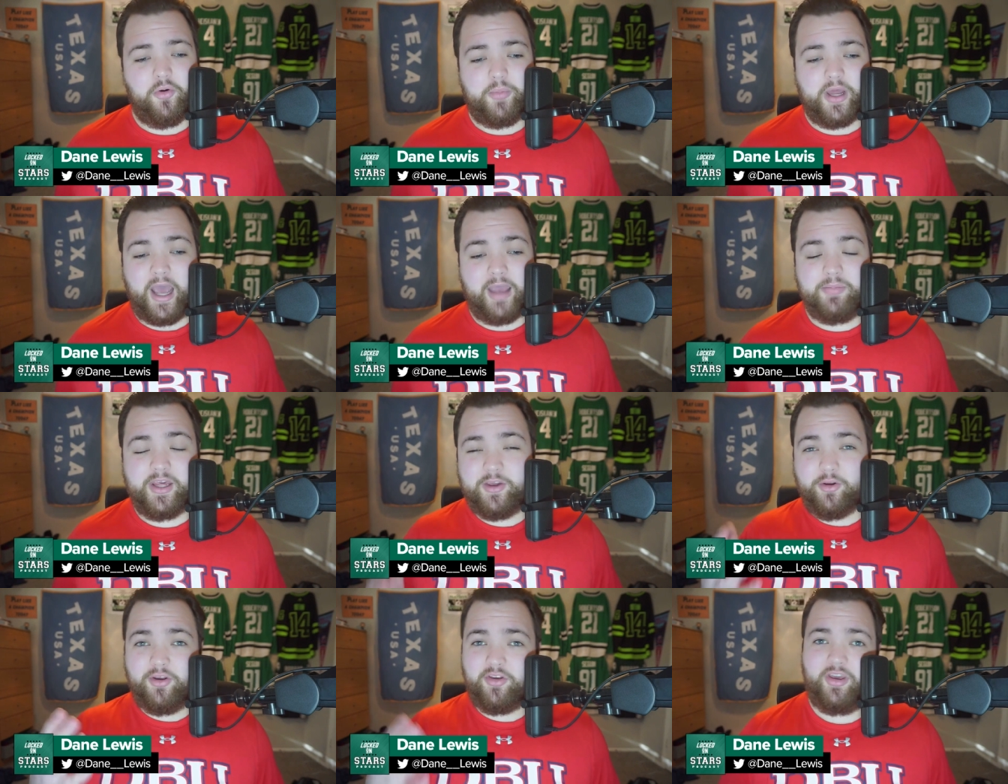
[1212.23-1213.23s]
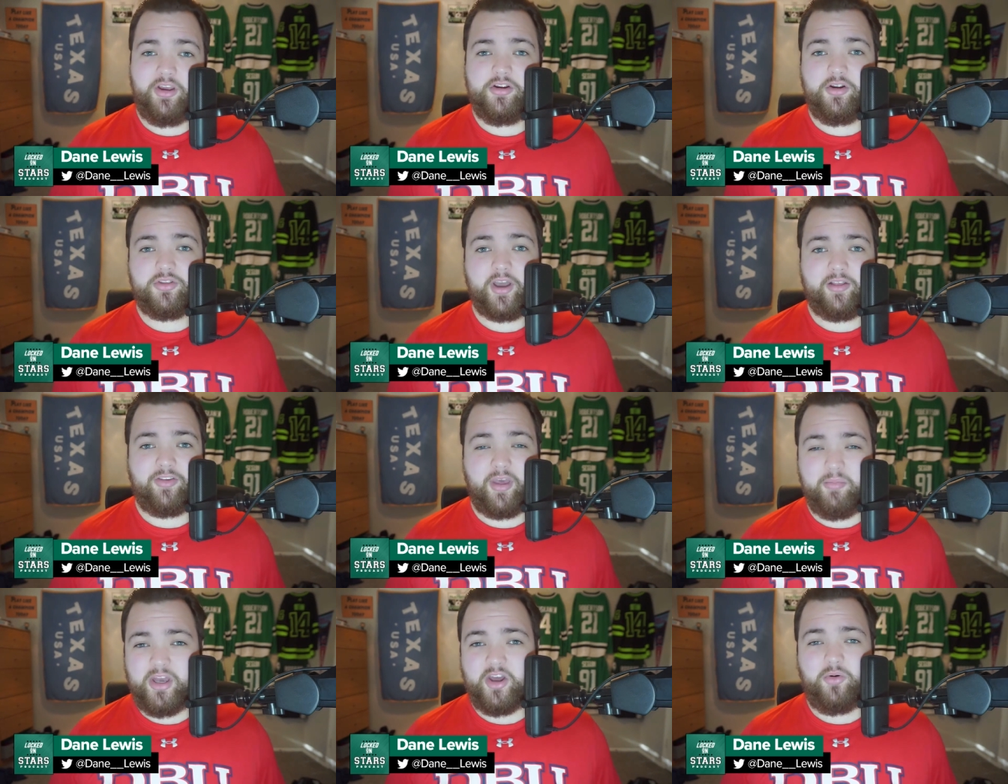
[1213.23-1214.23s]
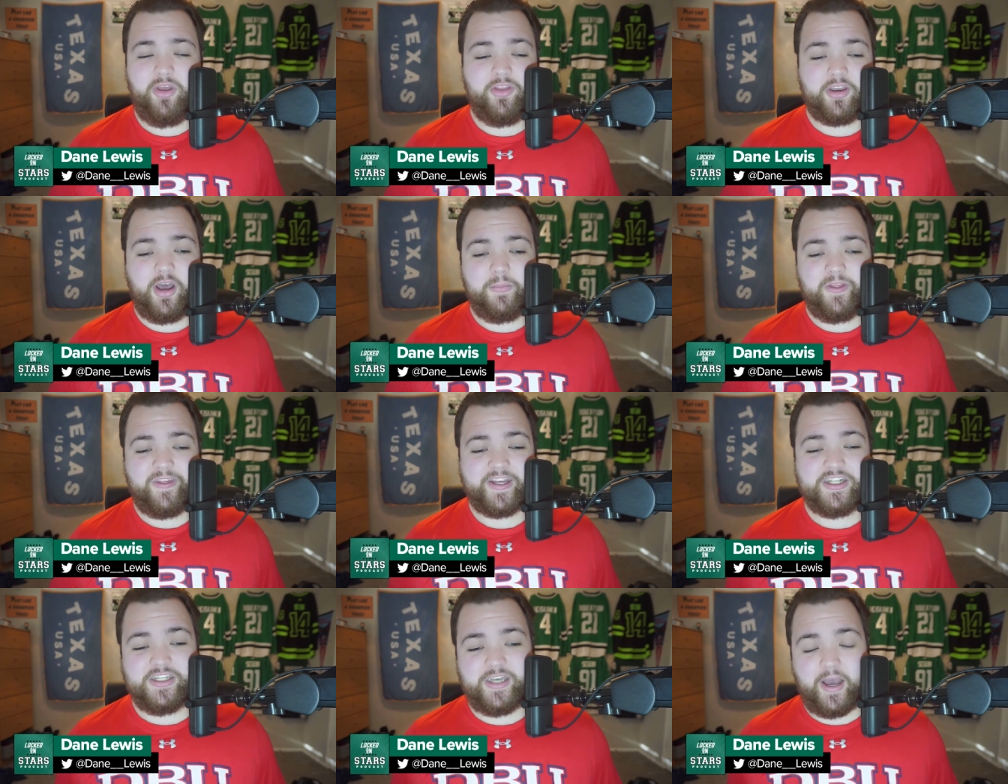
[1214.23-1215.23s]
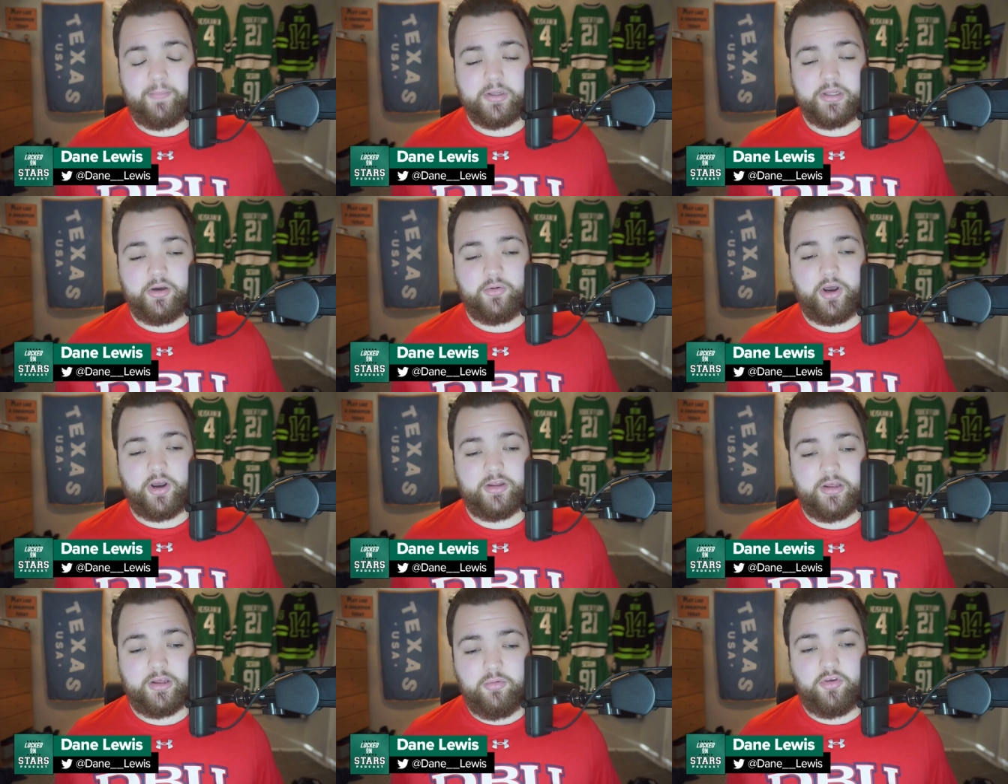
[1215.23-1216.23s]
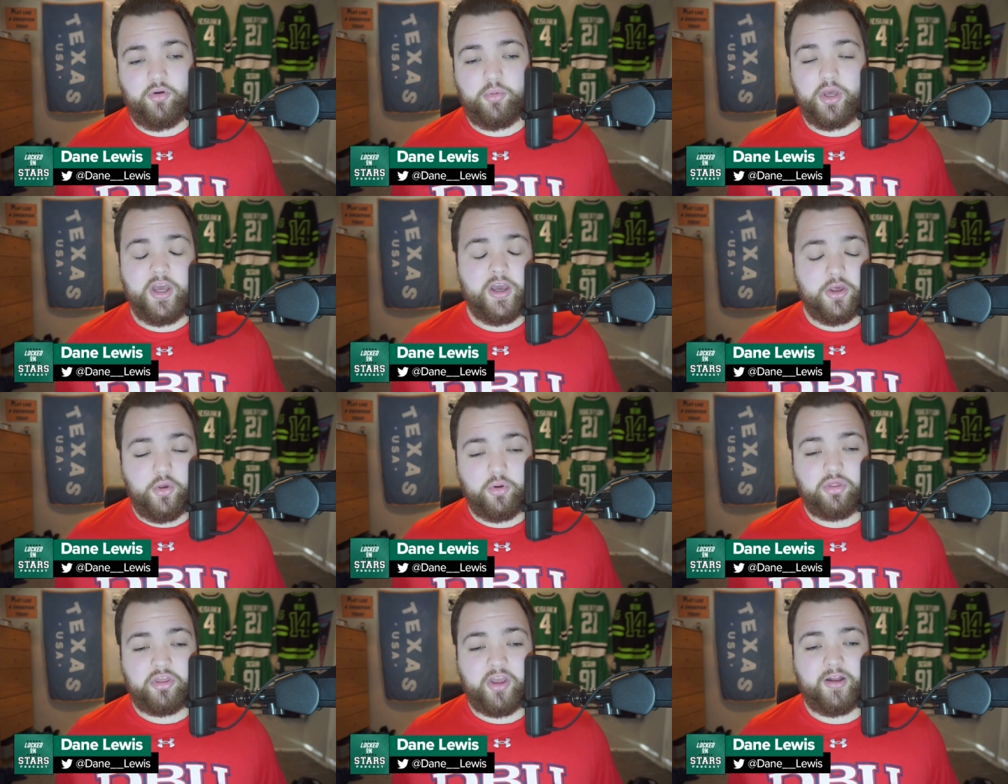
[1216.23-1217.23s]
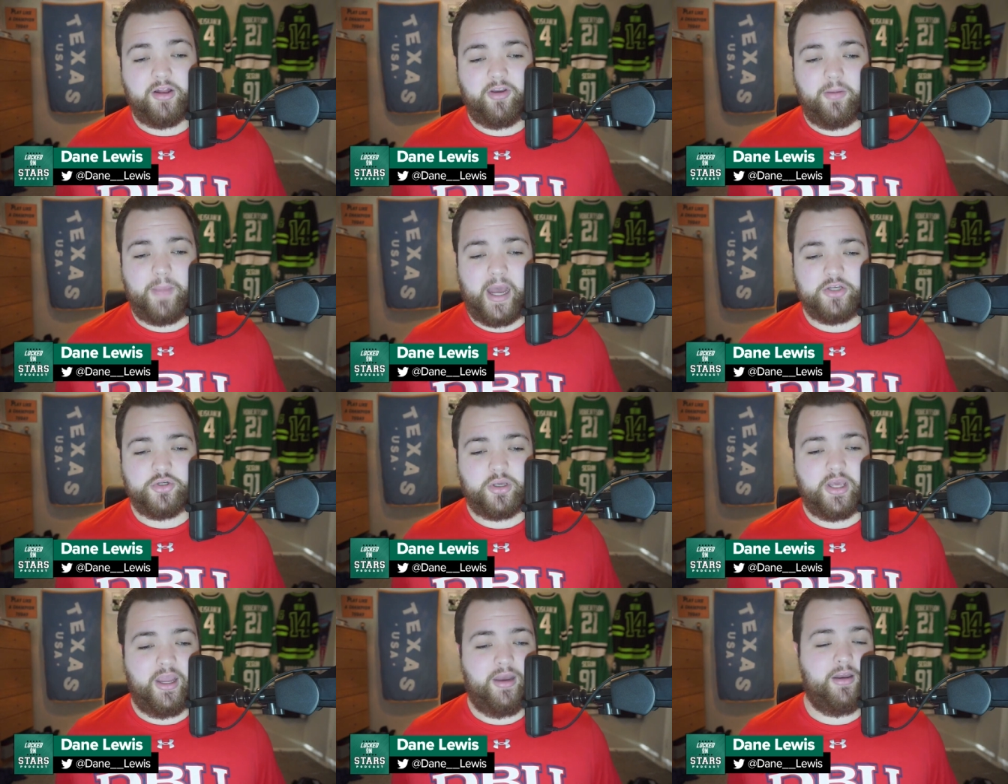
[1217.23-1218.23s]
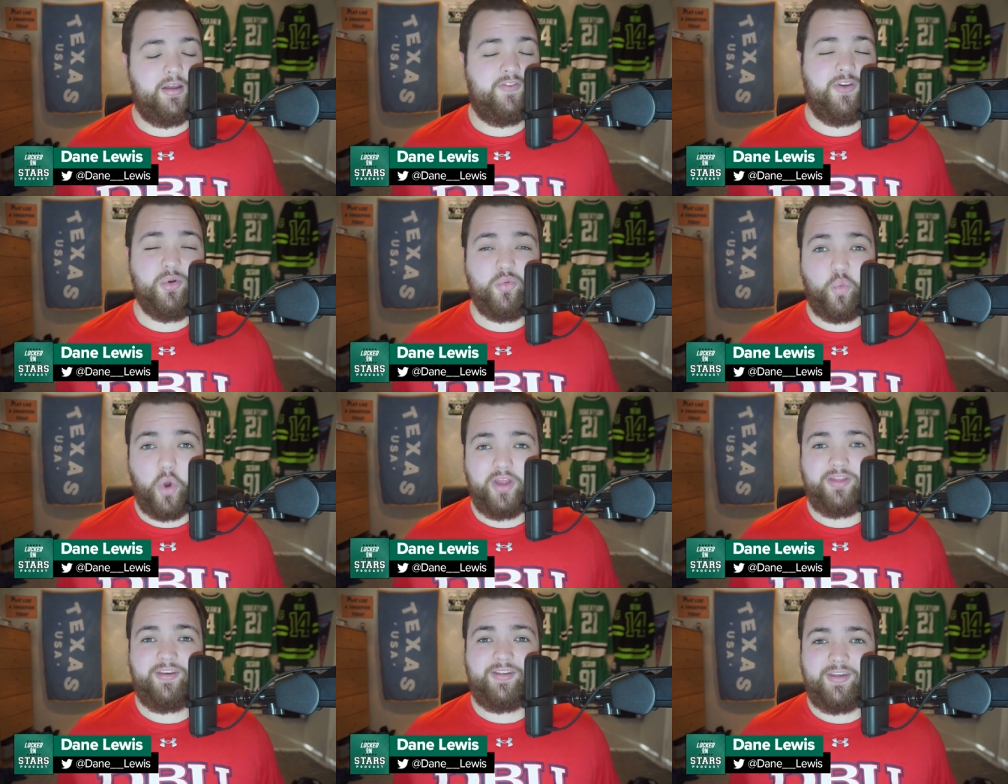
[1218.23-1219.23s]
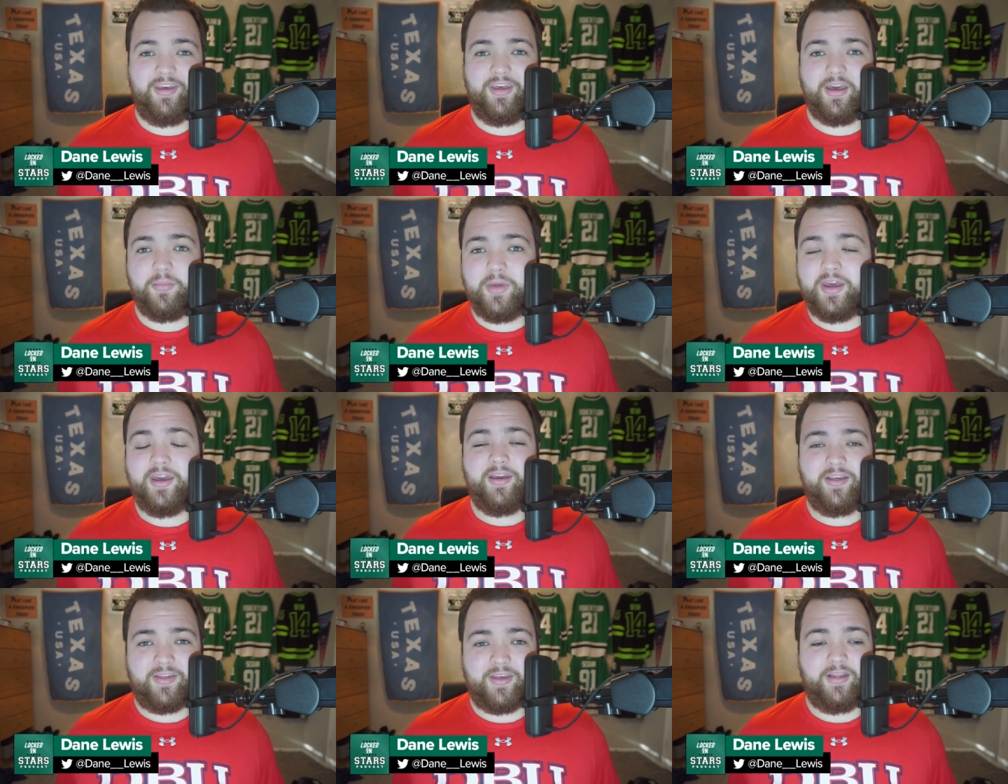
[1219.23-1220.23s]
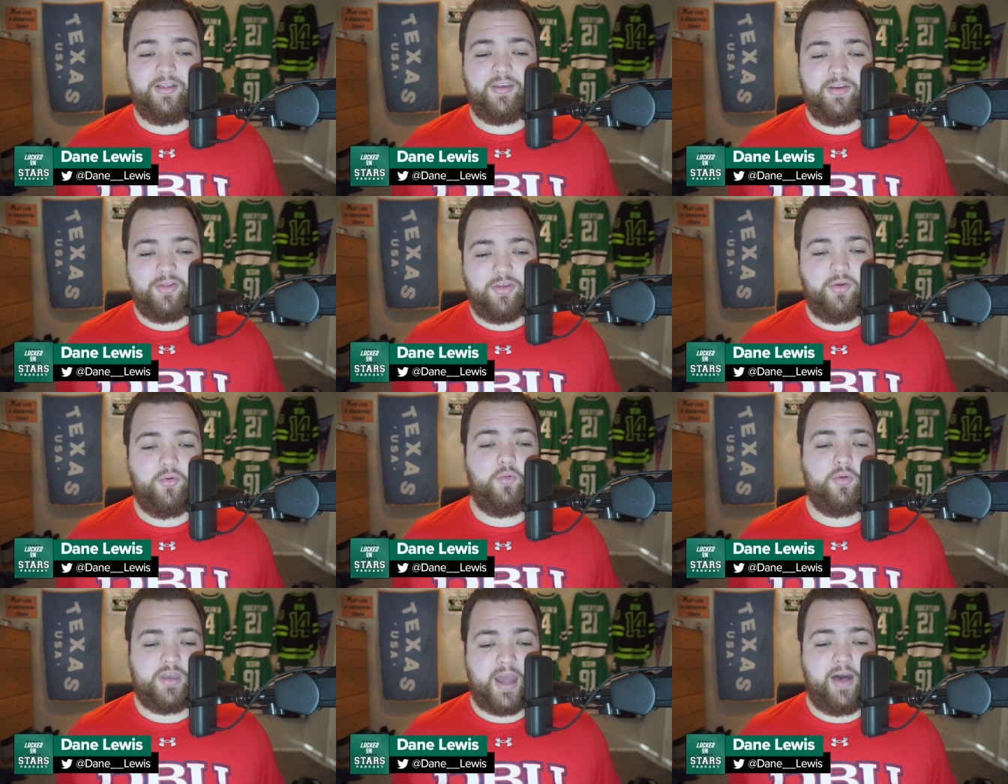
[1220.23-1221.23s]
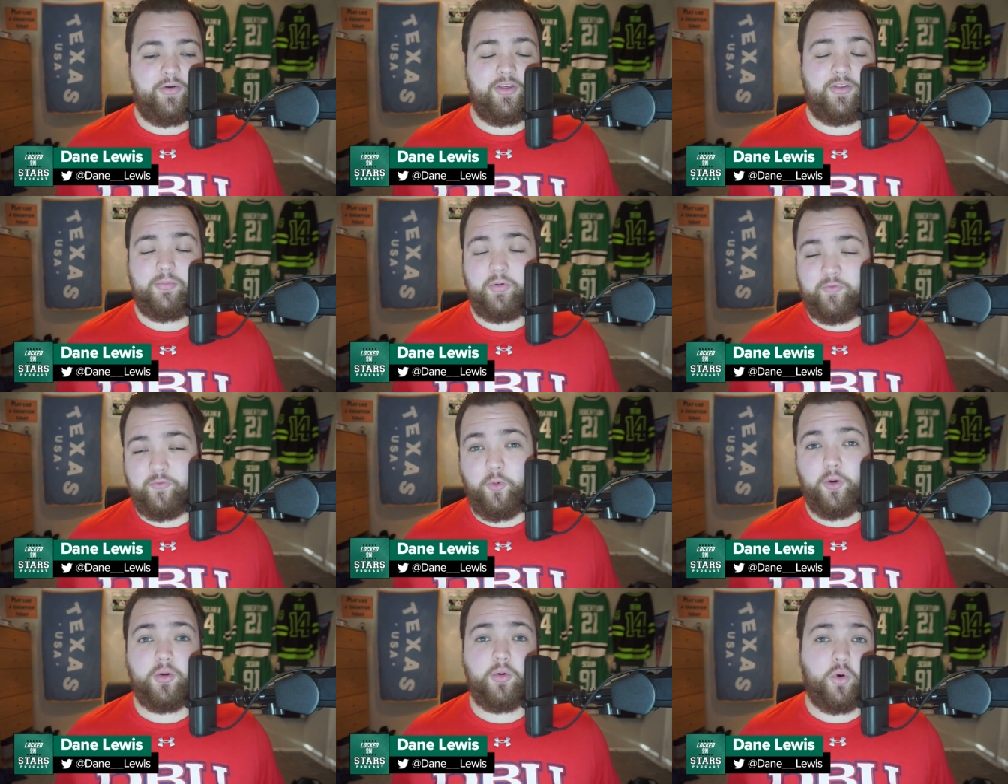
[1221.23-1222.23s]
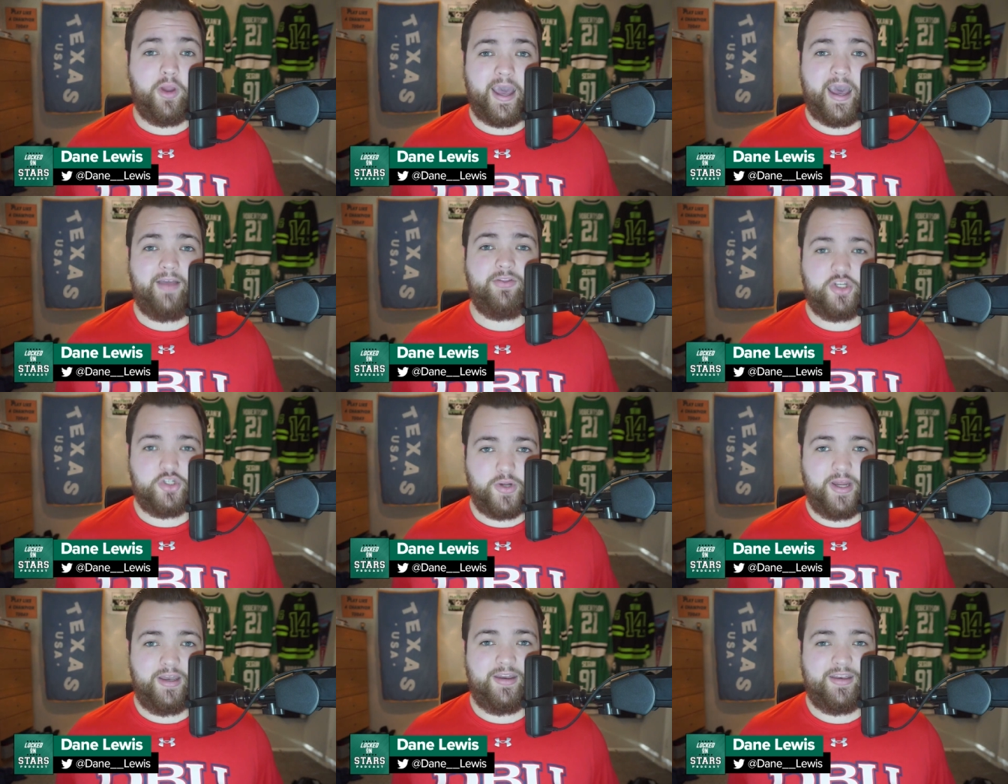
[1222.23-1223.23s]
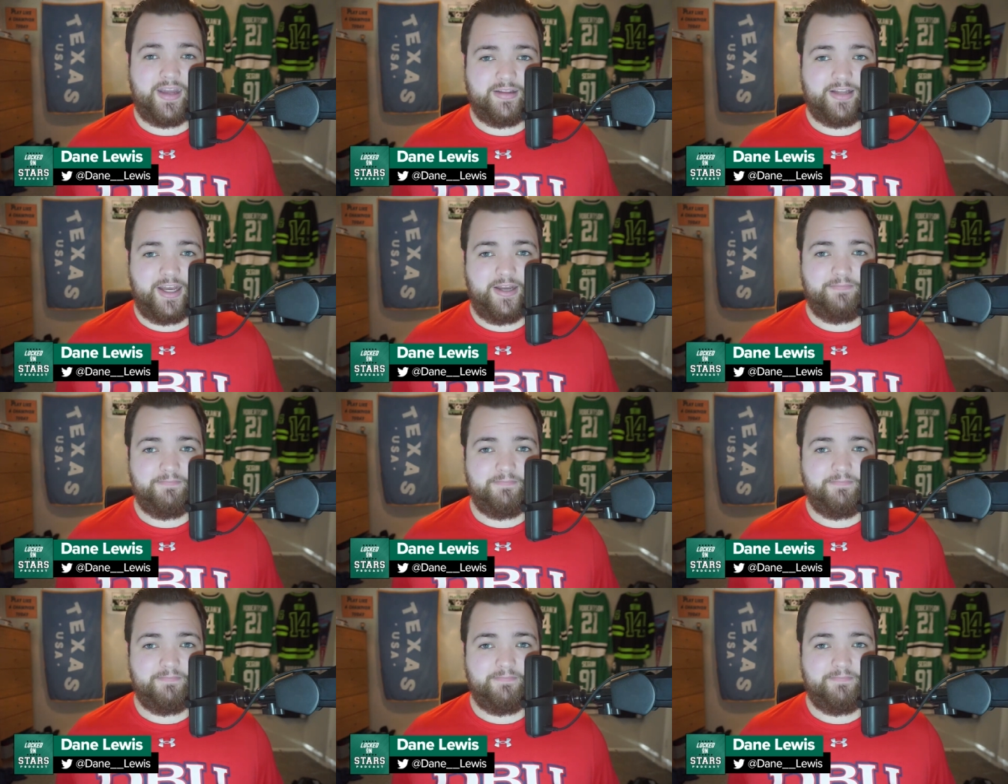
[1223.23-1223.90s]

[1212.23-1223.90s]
But I'd be curious to hear your thoughts. Let me know in the comment section down below on YouTube your thoughts on Patrick Kane and if you would want to see him sent to Dallas before or at the trade deadline.